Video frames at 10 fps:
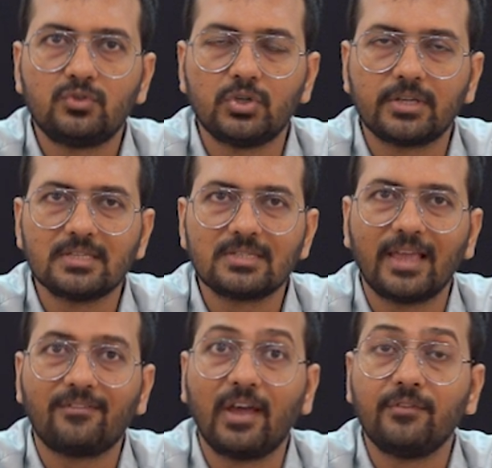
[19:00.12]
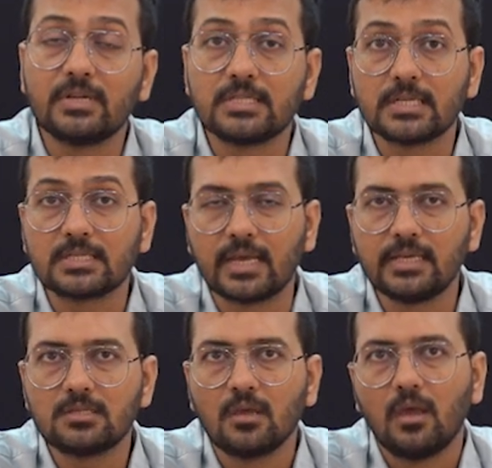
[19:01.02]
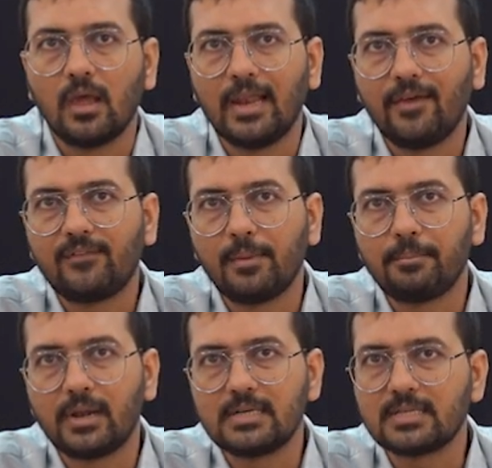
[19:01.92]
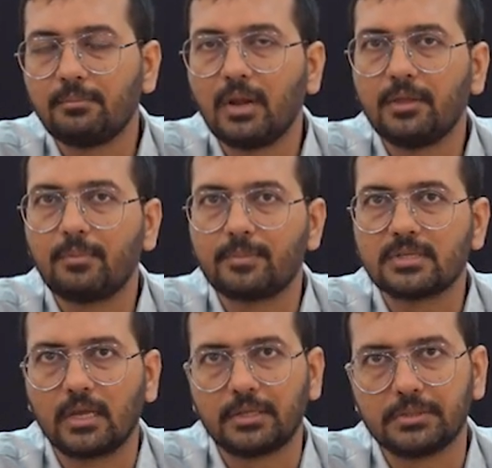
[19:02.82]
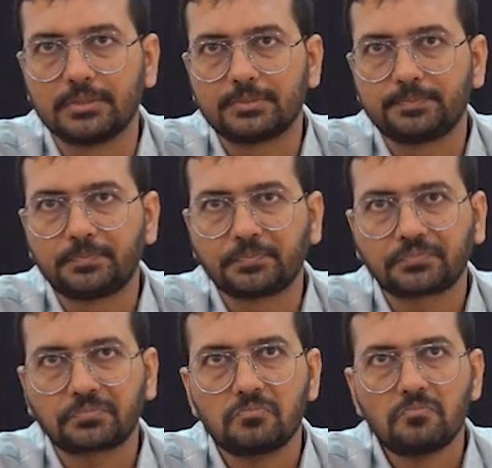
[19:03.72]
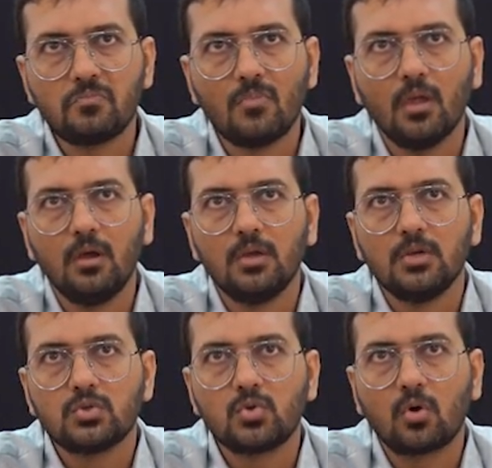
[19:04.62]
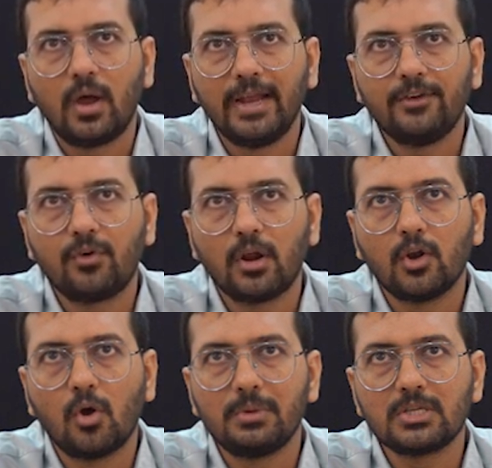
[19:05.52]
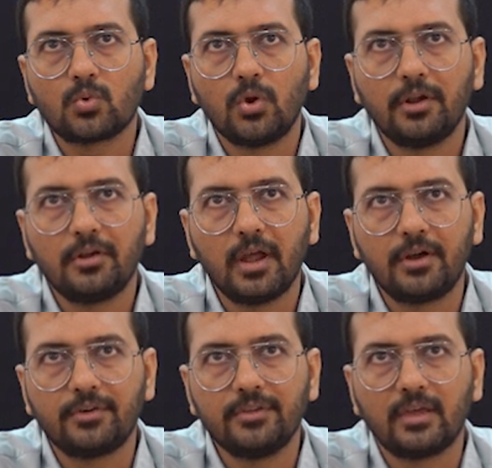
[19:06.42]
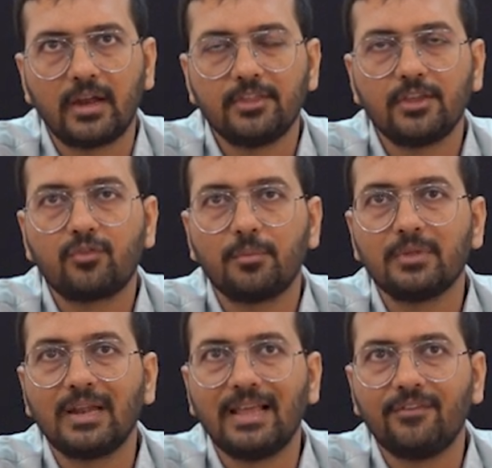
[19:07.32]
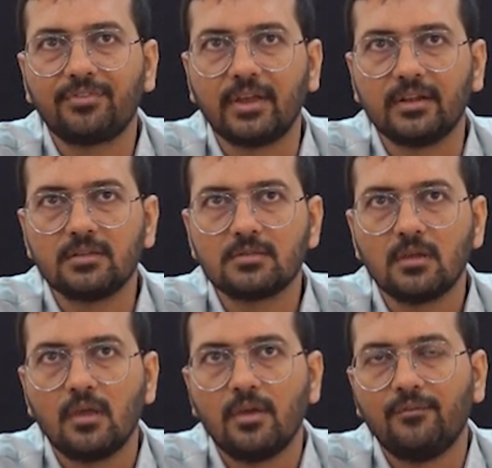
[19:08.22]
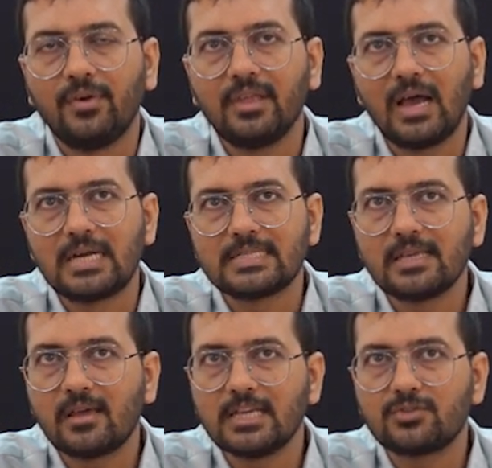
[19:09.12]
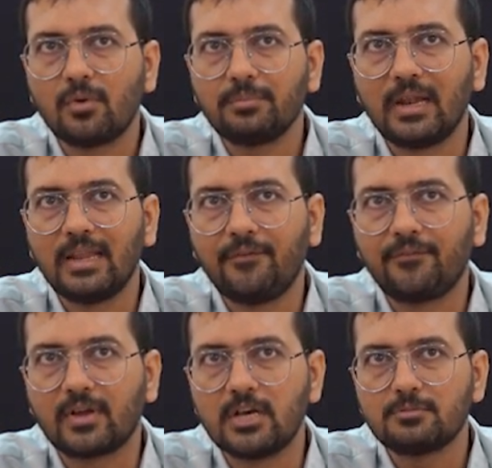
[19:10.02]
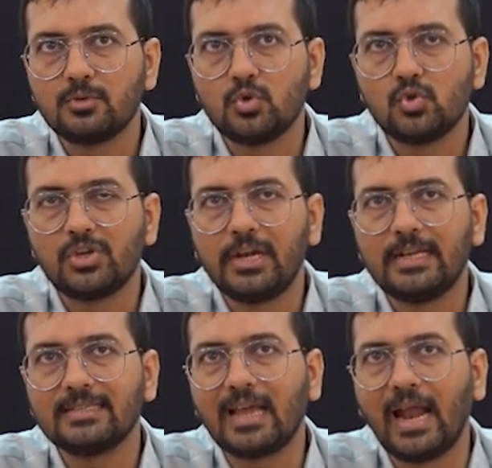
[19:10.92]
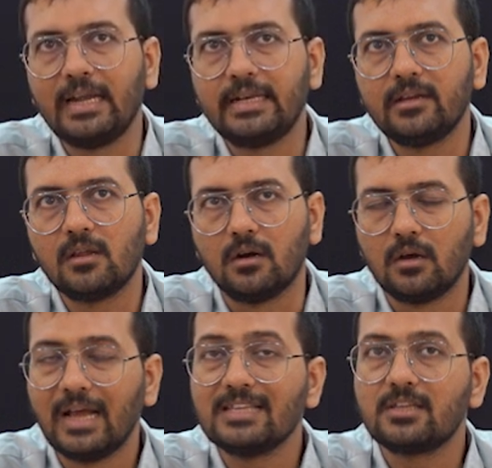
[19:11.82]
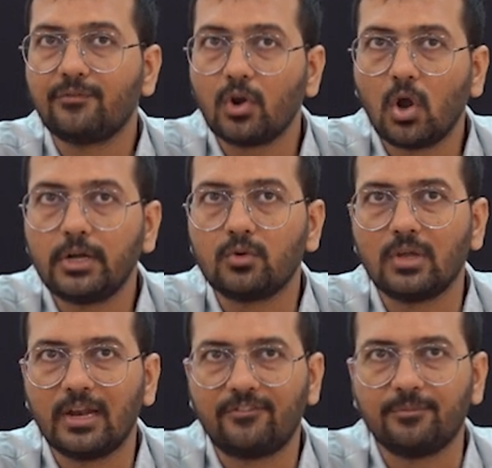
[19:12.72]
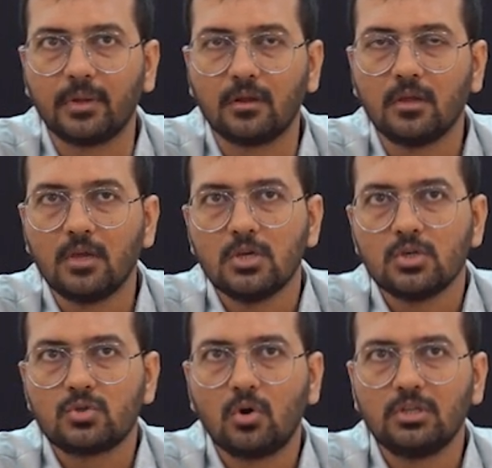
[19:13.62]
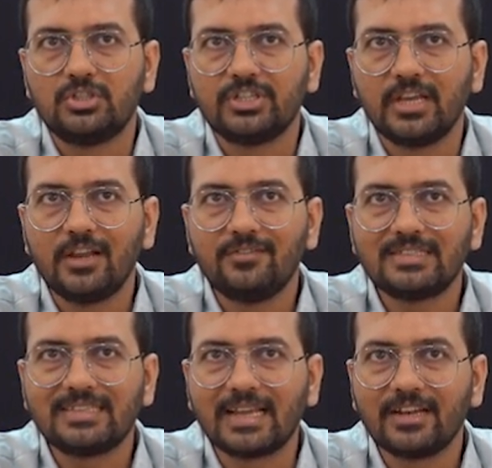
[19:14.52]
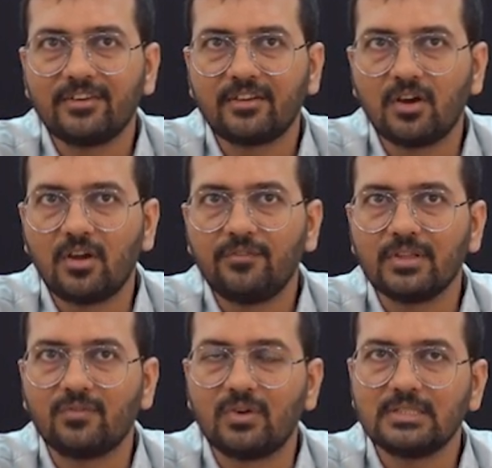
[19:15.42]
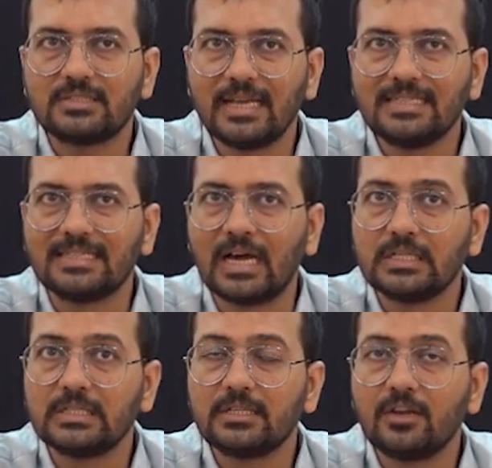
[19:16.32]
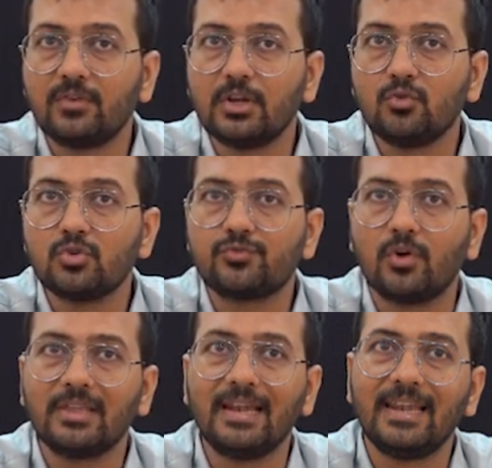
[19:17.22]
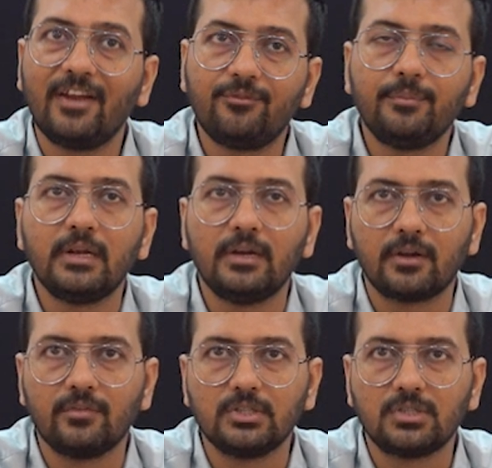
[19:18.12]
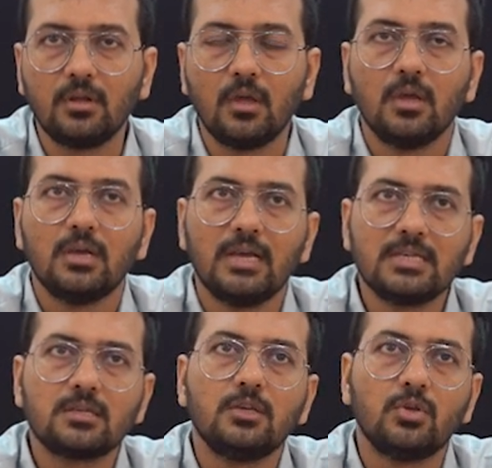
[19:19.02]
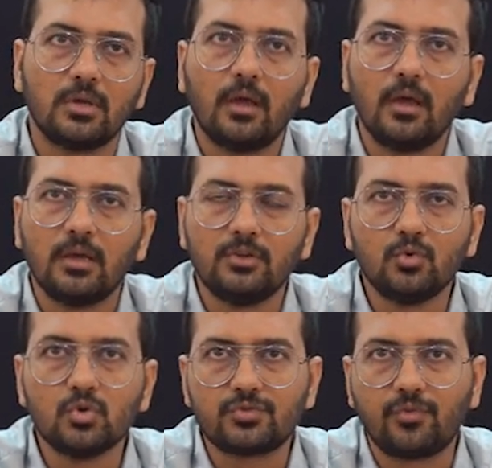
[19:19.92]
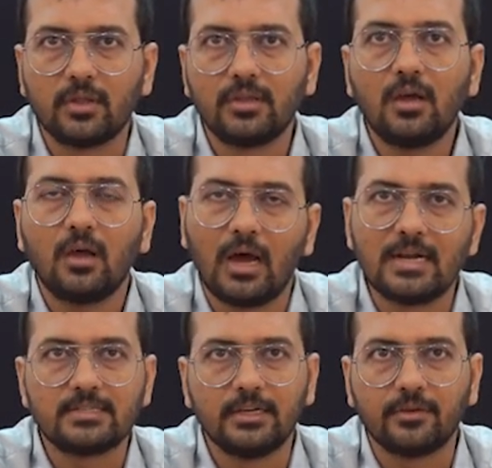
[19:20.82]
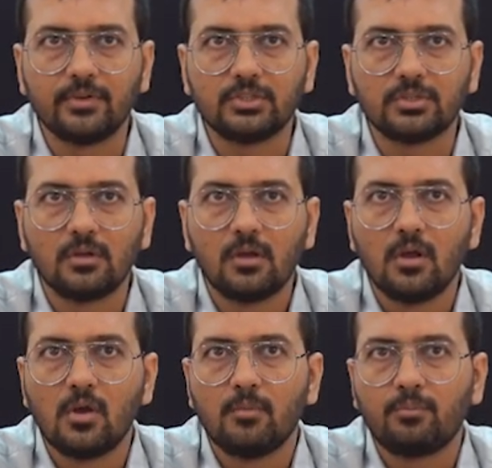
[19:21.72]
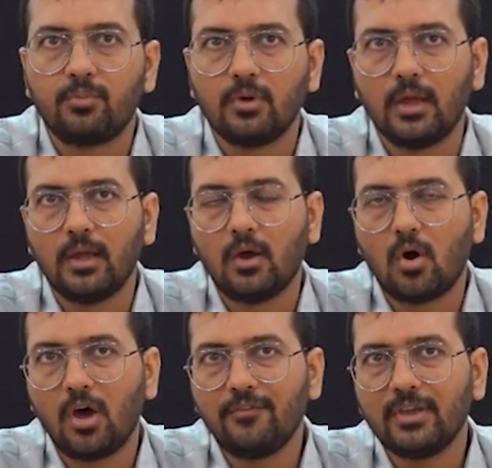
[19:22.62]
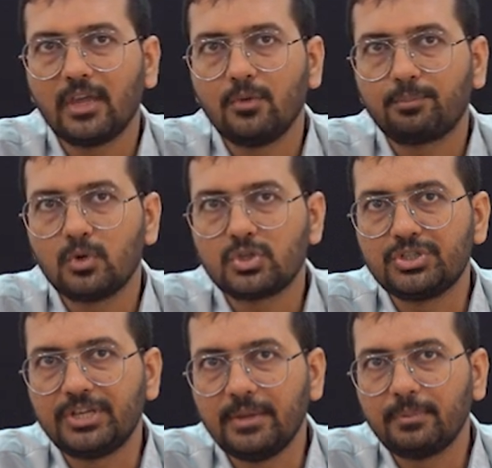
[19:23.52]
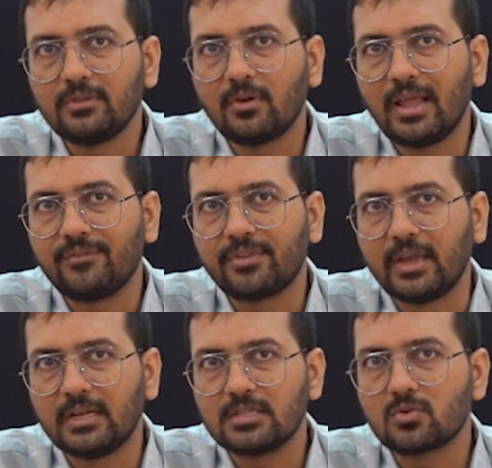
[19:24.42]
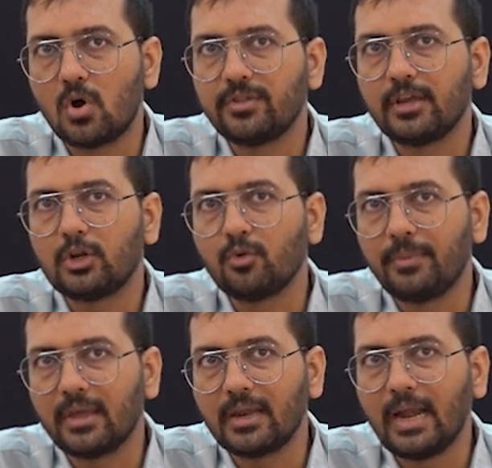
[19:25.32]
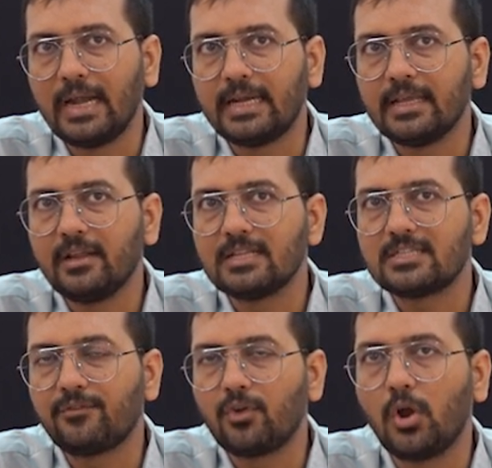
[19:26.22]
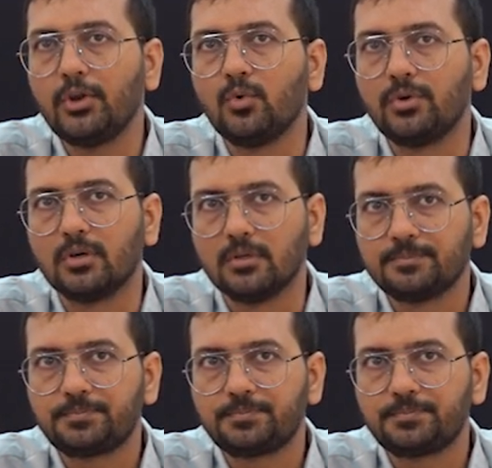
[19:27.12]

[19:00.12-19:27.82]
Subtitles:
Judkins like 5 and 6 size, left Amplatz and multi-purpose catheters. So guide for anomalous coronary arteries arising from the left sinus. When the RC arises from the left cusp, usually it is anterior and cephaloid to the left main. So JL with secondary curve with one size larger than one used for the left main intervention is used for the RC intervention. Or we can push deep in the left sinus, causing it to make an anterior and cephaloid U-turn.